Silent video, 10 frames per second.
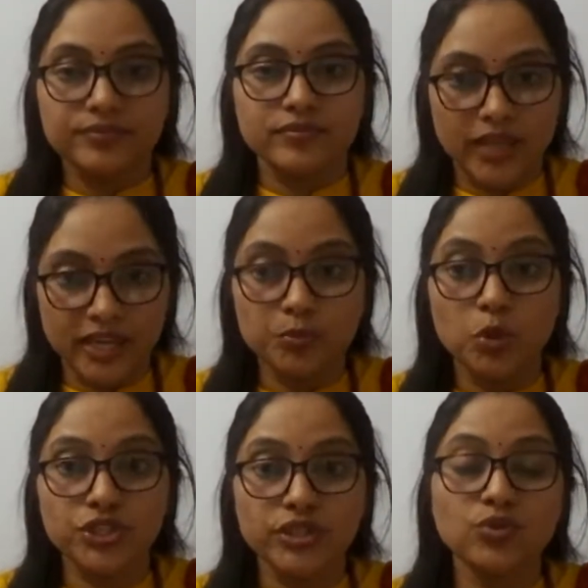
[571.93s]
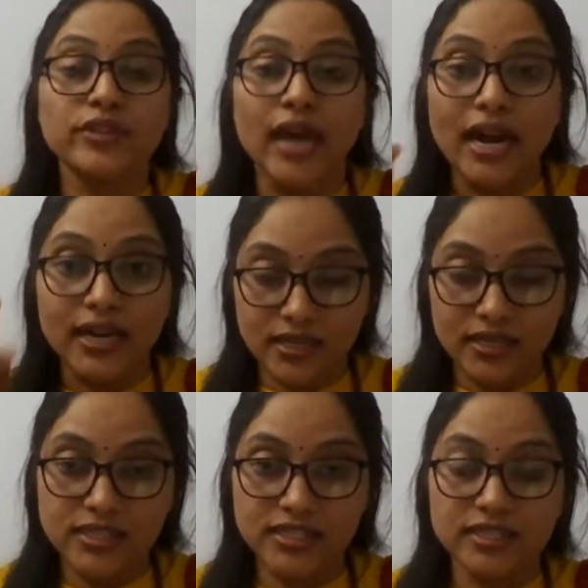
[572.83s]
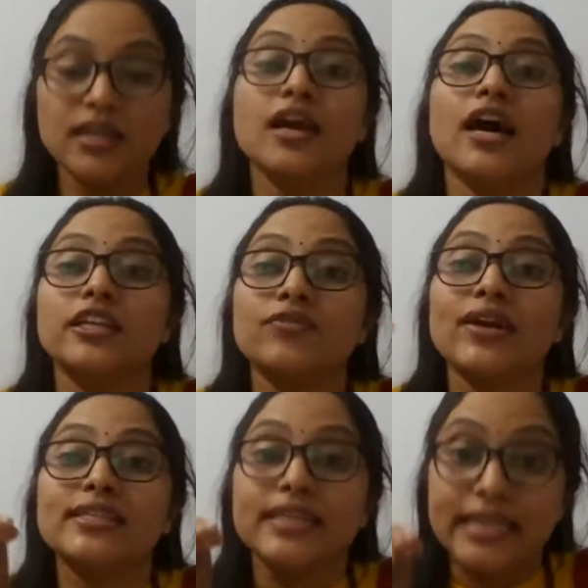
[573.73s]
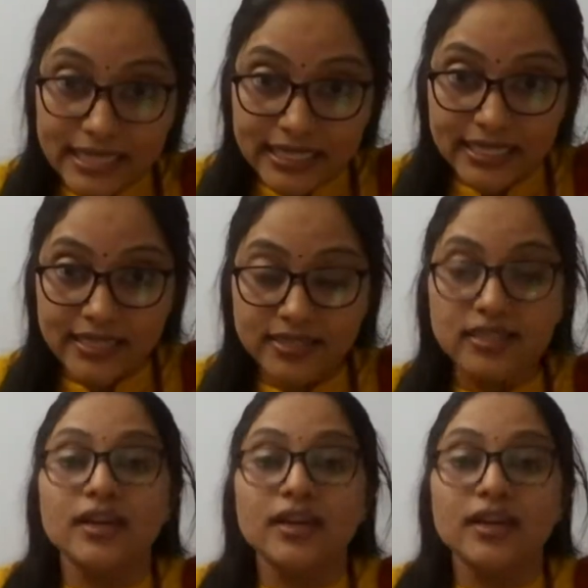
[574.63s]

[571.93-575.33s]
exposure to that allergen, otherwise irritants,